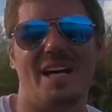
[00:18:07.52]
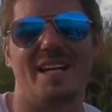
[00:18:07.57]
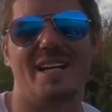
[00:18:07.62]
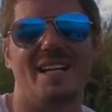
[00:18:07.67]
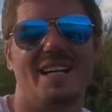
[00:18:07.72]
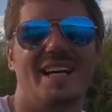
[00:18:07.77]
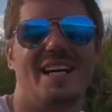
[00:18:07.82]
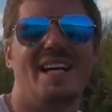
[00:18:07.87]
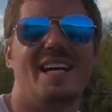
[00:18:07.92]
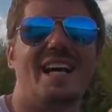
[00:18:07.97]
but
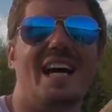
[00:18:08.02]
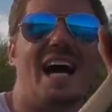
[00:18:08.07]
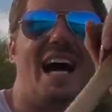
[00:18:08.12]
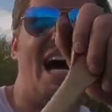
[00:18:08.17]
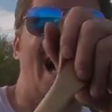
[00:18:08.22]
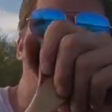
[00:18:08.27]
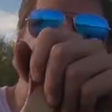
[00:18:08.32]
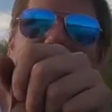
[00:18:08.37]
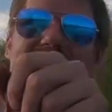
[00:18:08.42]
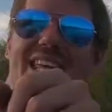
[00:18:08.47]

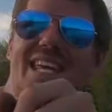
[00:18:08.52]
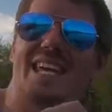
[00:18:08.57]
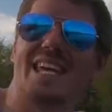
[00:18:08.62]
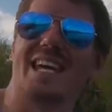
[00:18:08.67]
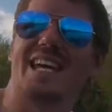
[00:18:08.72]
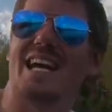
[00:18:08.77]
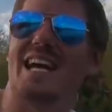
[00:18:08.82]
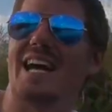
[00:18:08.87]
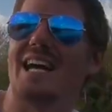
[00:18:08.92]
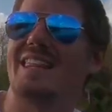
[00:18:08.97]
I think
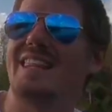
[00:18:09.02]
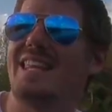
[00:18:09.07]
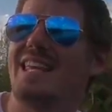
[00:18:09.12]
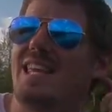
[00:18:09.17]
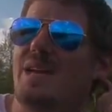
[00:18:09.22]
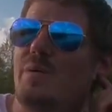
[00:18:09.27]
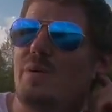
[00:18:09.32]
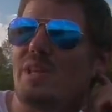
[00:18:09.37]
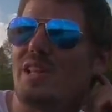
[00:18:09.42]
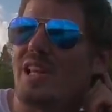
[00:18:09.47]

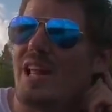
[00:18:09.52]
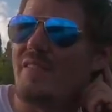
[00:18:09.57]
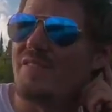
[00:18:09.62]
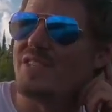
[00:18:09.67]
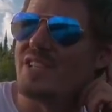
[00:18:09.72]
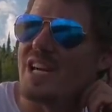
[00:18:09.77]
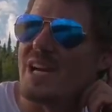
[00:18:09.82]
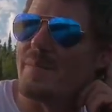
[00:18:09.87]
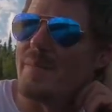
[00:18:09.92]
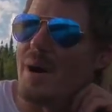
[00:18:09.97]
he would
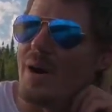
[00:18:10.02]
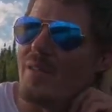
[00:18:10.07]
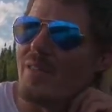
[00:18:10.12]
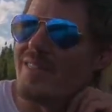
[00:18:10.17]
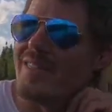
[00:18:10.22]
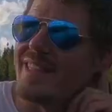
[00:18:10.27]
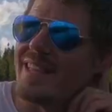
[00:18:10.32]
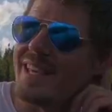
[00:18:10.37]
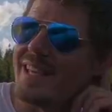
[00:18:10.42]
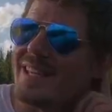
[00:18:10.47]
love to come out.
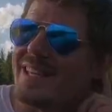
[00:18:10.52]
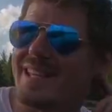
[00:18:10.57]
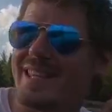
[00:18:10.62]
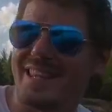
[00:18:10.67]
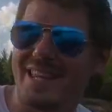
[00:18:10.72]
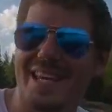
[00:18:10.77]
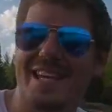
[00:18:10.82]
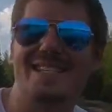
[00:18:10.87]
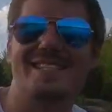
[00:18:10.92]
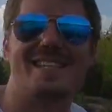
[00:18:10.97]
The
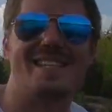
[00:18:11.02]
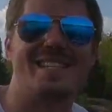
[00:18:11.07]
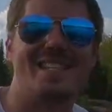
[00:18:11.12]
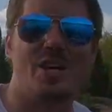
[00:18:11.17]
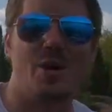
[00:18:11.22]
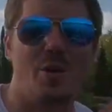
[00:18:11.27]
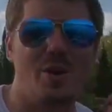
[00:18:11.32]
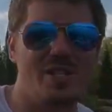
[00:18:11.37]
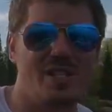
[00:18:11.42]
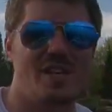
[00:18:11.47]
thing is
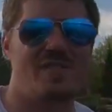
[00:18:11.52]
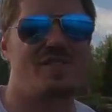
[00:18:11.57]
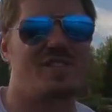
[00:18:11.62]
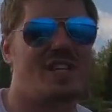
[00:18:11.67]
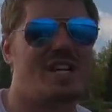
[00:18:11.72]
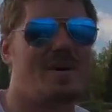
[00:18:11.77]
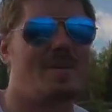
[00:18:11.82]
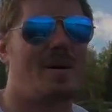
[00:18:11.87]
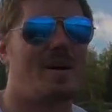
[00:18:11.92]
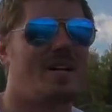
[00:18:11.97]
he always loves
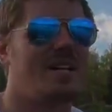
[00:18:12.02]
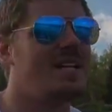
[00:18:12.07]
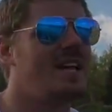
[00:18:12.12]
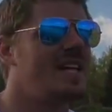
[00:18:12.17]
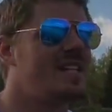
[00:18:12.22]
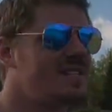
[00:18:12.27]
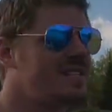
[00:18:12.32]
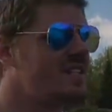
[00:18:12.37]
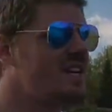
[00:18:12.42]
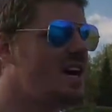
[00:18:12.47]
to come out. He
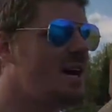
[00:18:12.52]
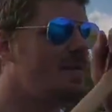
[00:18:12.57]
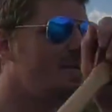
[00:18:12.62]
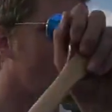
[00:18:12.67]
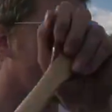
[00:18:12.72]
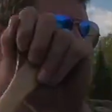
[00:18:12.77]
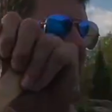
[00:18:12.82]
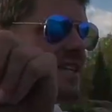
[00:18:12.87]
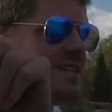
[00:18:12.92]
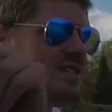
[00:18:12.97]
likes to come
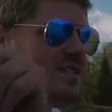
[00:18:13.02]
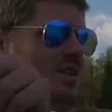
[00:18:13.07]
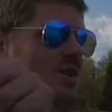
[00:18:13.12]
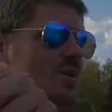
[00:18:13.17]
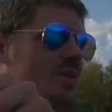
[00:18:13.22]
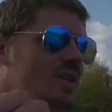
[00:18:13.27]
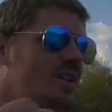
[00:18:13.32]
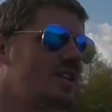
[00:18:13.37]
and he likes to go